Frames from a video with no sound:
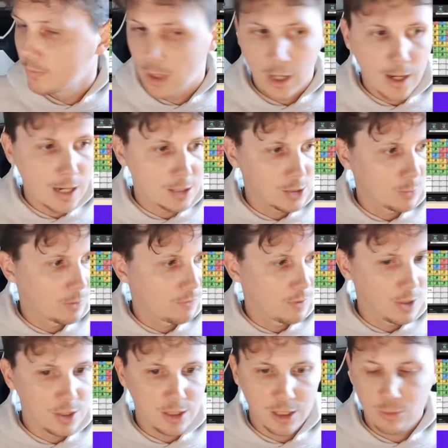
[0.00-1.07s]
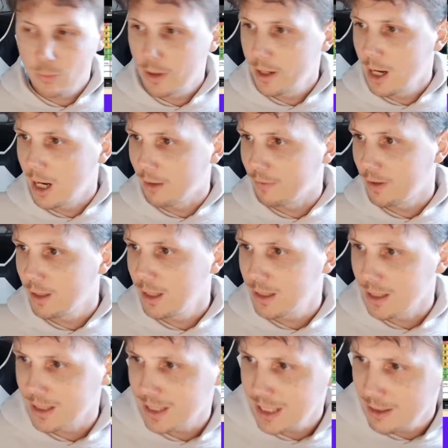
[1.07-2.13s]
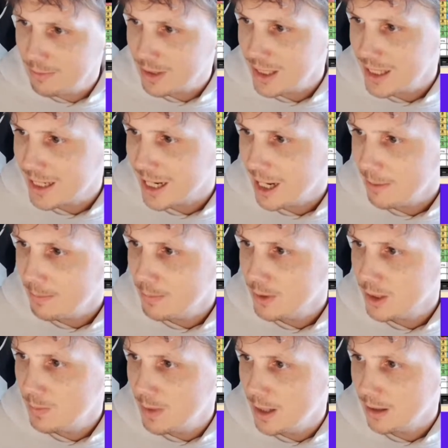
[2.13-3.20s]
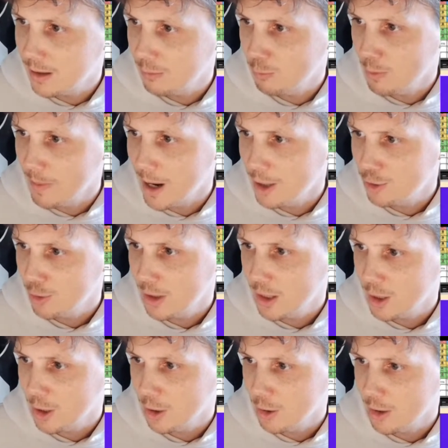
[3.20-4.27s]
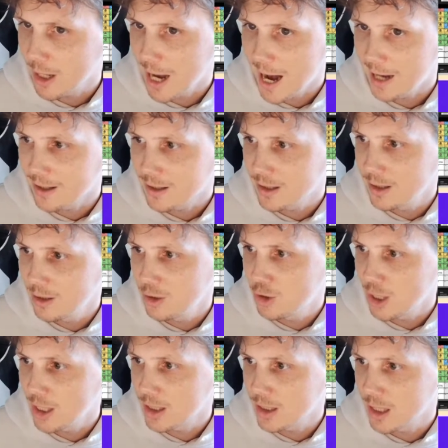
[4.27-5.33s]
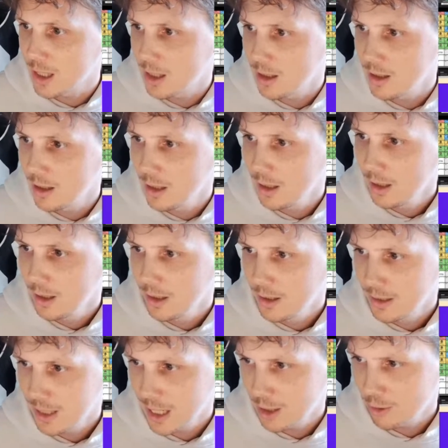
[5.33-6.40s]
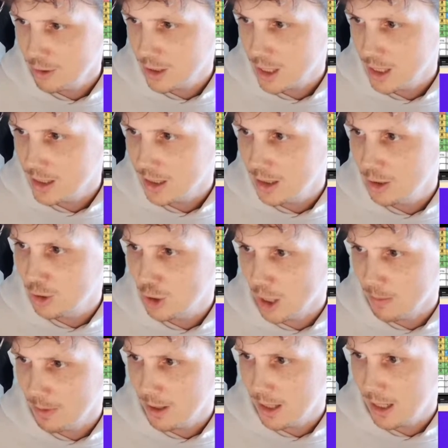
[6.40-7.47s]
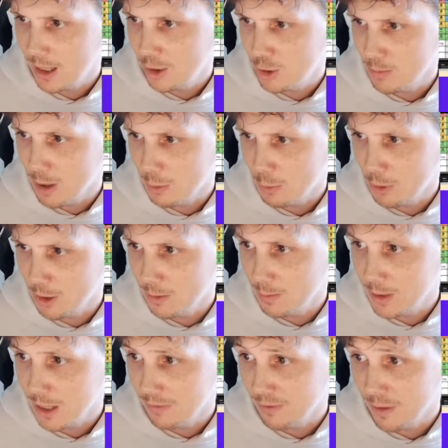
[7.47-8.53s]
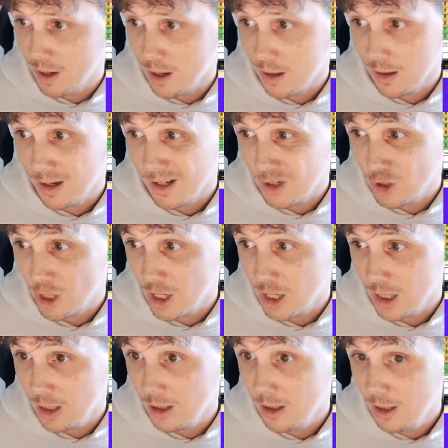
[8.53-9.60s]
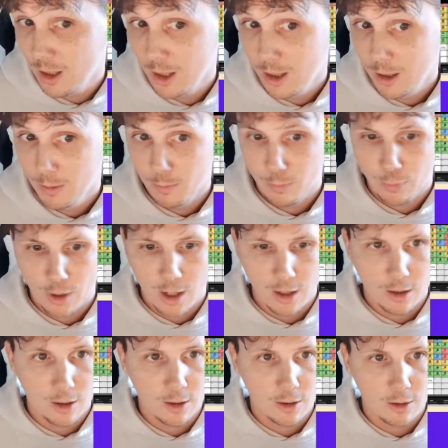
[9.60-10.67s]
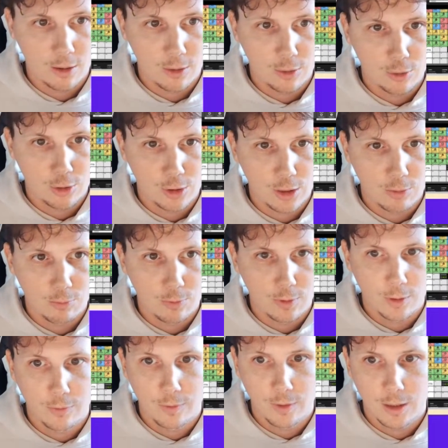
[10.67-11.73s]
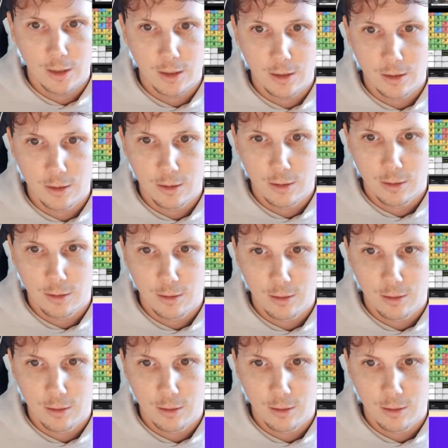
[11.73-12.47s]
All right, so we finished this one off. It is a CMC Cup, Smith, Ramondre, Kirk, Addison, JSN, Sanders, Cousins, Charbonnet, Jamal Williams, Devon, Achane, we're over here.